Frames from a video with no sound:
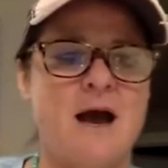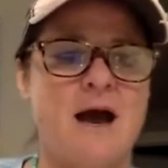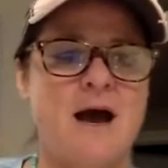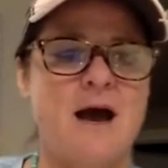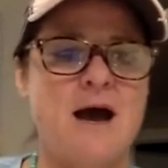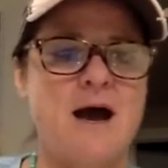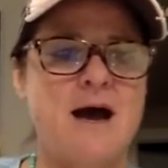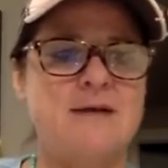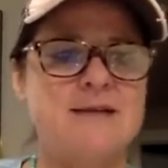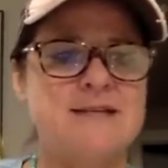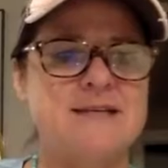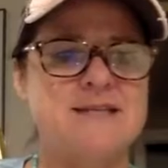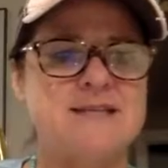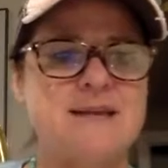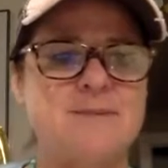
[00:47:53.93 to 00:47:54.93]

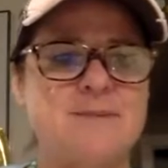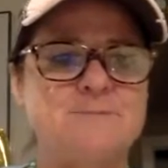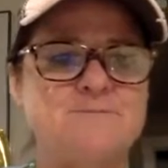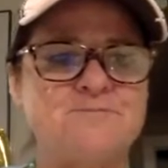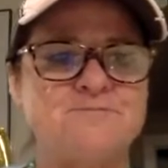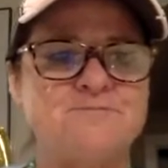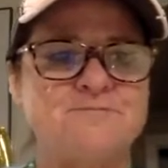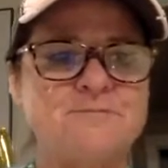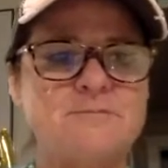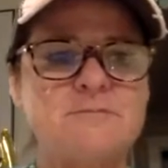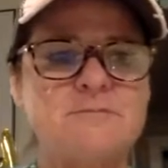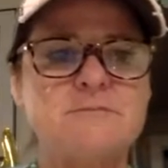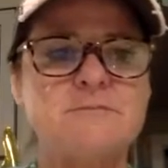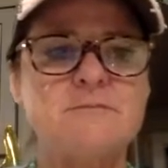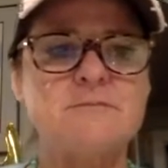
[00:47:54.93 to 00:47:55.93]
Let's see.
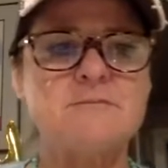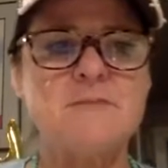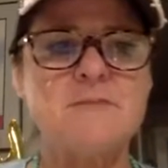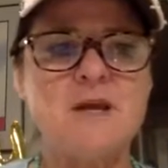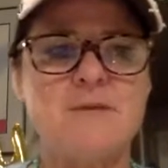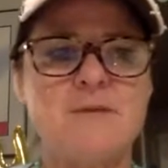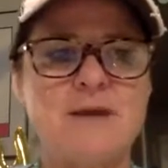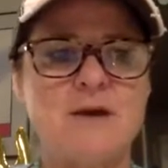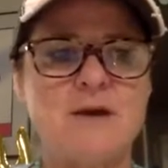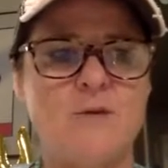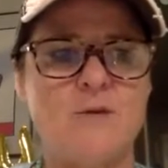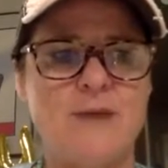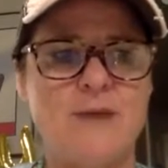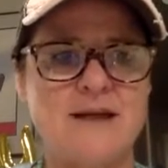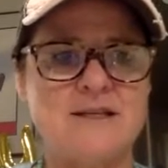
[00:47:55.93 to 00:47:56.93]
Let me
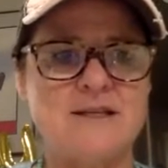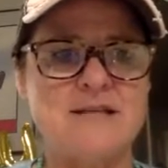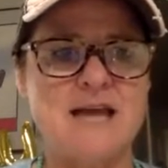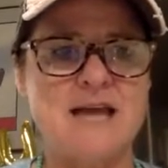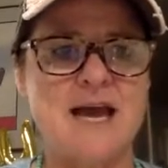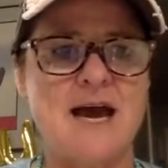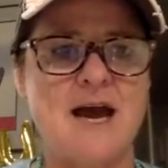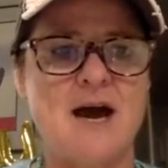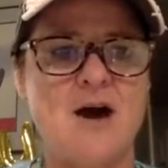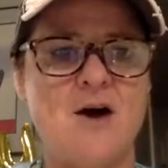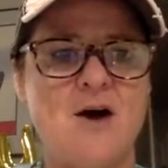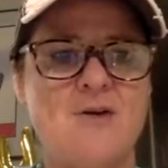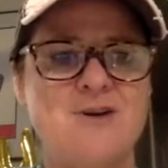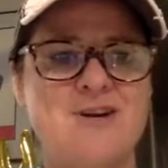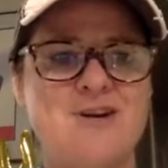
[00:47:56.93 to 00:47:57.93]
go back
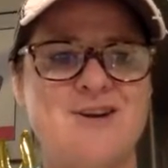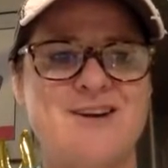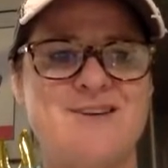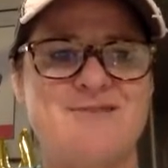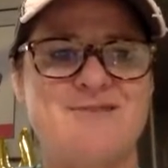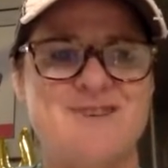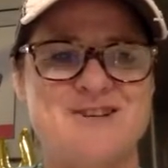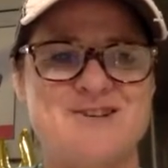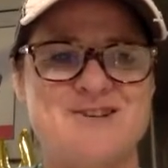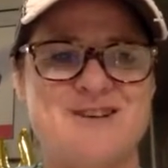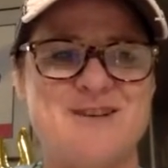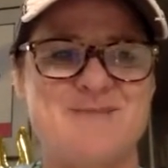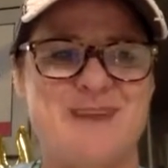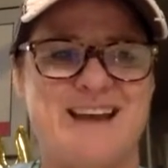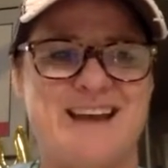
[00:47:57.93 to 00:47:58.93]
down. You're in for a
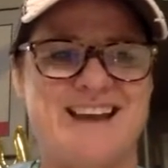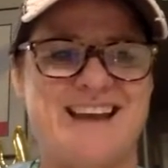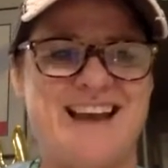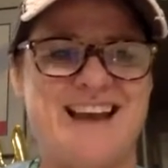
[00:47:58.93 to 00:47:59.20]
treat, Becky.